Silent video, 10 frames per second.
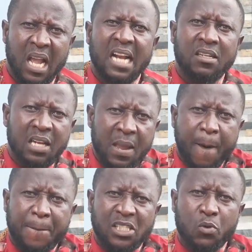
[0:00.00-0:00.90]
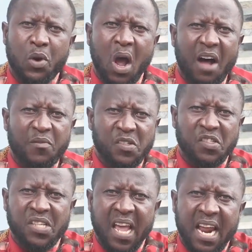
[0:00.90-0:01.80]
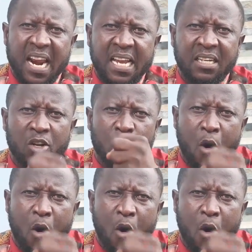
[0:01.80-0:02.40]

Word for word: And Labour Party will not have steering